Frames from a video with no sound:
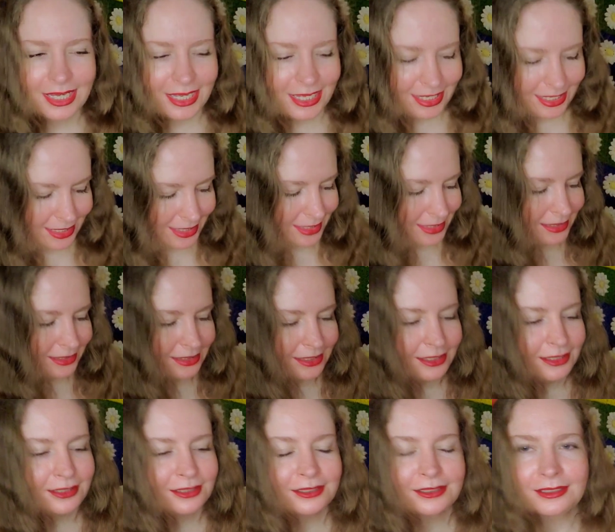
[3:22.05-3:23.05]
And
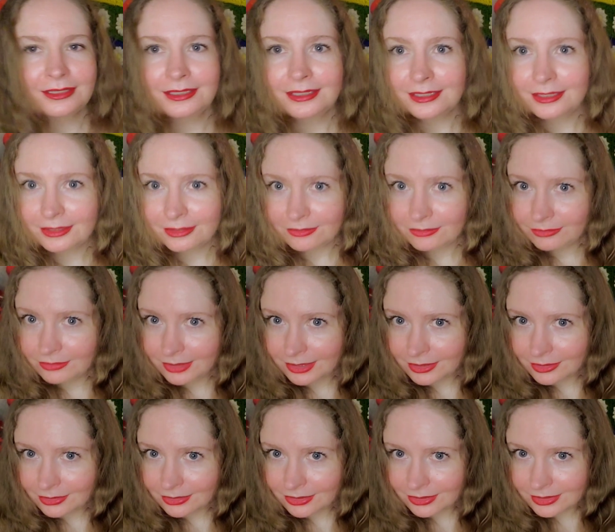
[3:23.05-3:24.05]

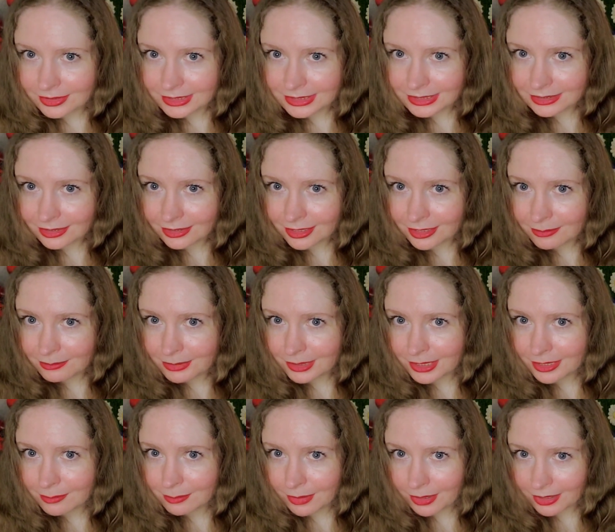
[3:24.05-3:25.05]
riddles are a
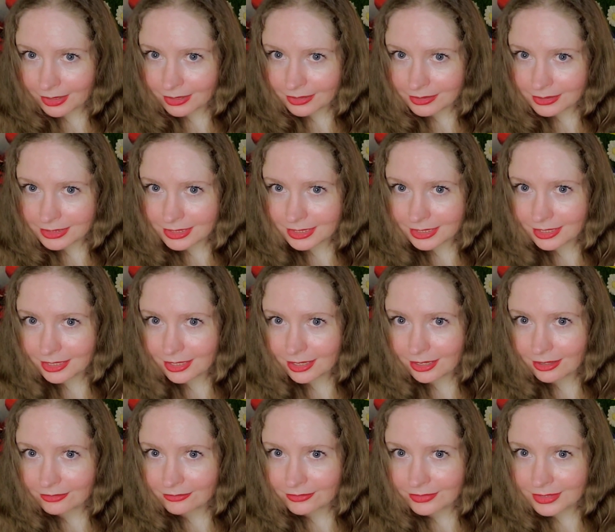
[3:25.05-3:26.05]
big part
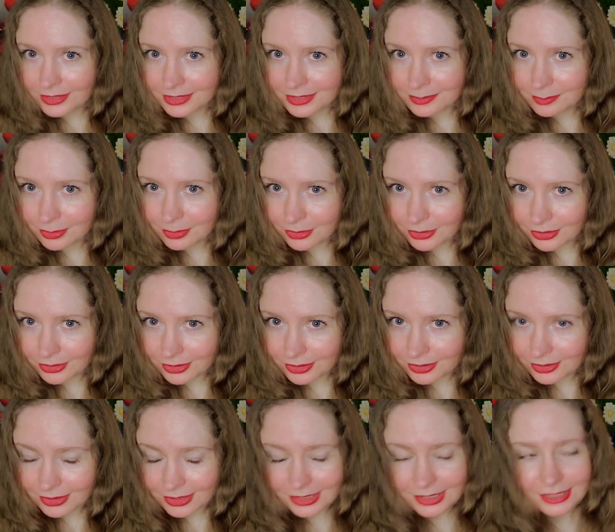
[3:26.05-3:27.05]
of this book.
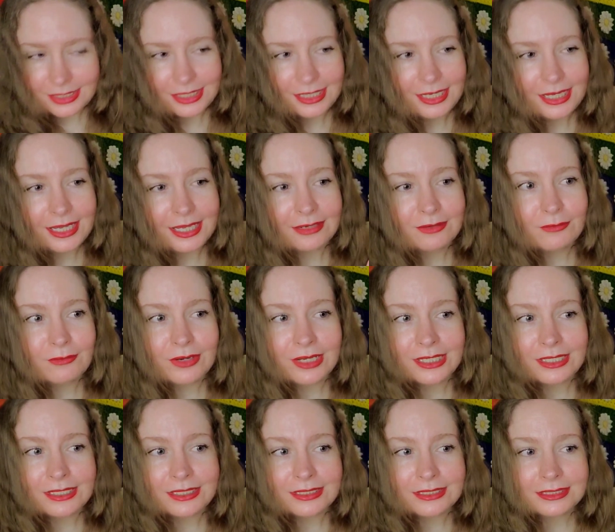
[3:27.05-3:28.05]
And
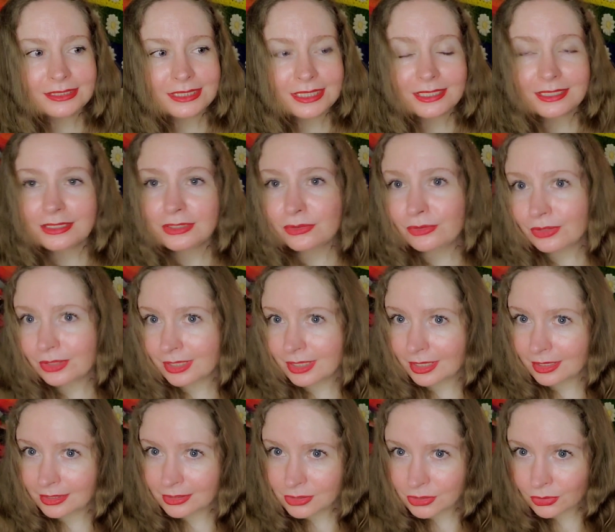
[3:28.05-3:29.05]
when is a door
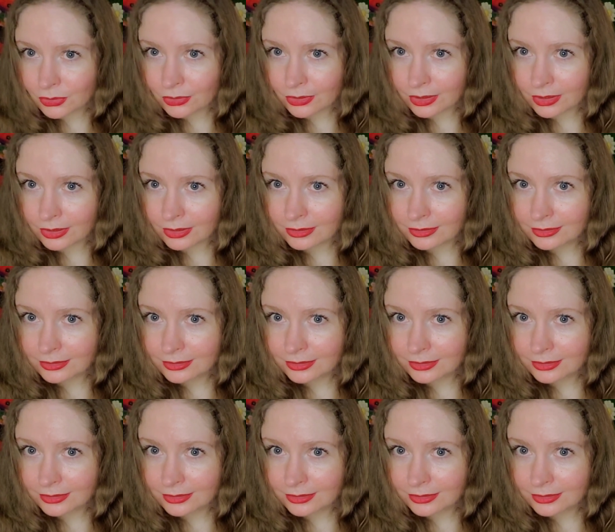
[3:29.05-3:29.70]
not a door?